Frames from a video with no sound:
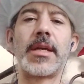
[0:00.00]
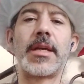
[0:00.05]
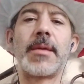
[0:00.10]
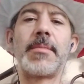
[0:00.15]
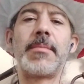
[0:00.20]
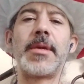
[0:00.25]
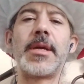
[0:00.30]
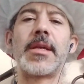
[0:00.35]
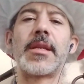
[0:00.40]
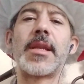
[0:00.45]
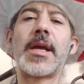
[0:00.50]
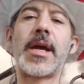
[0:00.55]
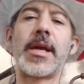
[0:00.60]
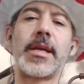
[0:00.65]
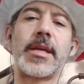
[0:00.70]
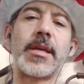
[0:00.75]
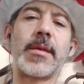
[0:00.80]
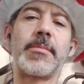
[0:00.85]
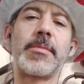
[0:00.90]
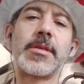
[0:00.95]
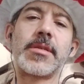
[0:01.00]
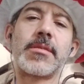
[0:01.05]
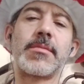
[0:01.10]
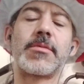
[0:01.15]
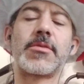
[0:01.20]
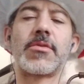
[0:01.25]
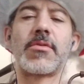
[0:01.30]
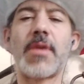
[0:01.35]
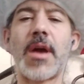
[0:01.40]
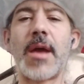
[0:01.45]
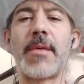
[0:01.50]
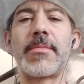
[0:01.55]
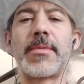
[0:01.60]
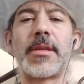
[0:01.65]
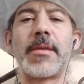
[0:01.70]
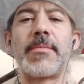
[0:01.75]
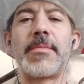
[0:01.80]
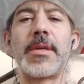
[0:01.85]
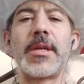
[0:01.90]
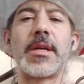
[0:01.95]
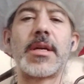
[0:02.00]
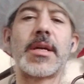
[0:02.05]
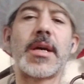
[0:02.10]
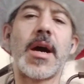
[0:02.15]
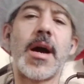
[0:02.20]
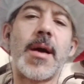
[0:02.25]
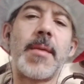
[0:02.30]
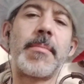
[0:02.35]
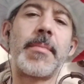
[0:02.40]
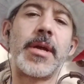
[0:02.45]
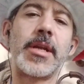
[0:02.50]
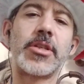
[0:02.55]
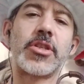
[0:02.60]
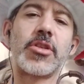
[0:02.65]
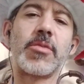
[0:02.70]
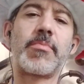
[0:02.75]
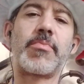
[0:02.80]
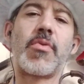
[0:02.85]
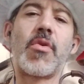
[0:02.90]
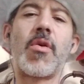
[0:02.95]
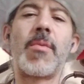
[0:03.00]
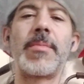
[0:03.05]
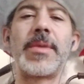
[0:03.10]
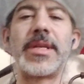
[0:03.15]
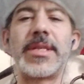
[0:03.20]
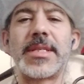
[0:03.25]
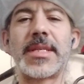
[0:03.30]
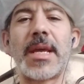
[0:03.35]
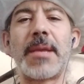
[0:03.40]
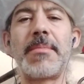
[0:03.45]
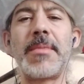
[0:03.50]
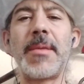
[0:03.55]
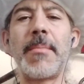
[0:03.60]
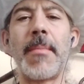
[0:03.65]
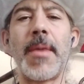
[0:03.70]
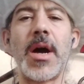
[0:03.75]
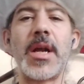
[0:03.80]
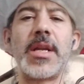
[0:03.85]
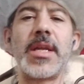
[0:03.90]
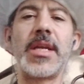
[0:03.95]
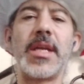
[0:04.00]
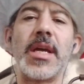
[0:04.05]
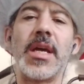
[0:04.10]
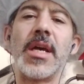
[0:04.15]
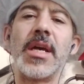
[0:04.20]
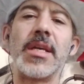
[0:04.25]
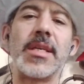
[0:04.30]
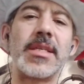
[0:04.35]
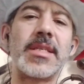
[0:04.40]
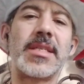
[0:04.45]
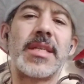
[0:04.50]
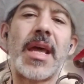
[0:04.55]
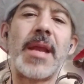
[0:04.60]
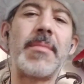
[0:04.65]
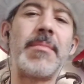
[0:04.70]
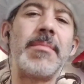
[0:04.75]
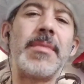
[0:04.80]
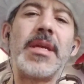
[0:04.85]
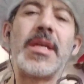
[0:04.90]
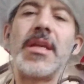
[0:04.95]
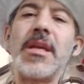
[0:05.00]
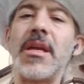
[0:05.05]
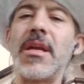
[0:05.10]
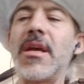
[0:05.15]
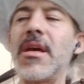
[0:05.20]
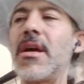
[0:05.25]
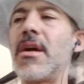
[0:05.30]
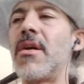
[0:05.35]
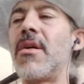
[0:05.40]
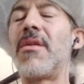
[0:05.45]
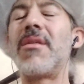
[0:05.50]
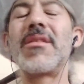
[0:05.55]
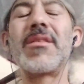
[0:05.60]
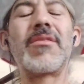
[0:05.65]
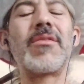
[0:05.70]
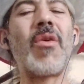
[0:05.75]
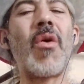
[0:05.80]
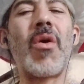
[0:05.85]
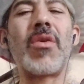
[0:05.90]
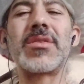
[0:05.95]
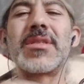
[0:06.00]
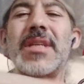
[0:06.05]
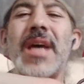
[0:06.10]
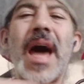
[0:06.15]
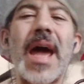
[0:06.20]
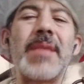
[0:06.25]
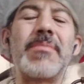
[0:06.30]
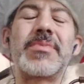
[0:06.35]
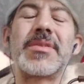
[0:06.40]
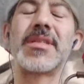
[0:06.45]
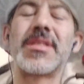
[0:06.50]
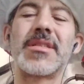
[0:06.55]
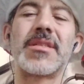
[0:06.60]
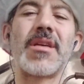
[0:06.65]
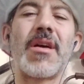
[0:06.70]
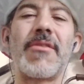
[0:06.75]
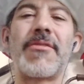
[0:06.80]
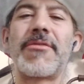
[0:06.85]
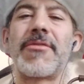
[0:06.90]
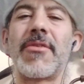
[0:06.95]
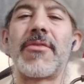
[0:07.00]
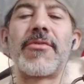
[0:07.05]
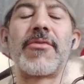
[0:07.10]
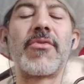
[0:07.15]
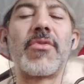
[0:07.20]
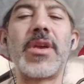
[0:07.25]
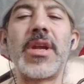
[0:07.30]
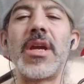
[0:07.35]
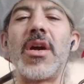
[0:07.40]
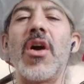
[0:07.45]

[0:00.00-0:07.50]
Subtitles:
Give me a like, give me a subscribe, leave me a comment, support me, send me money, send me all types of stuff for free.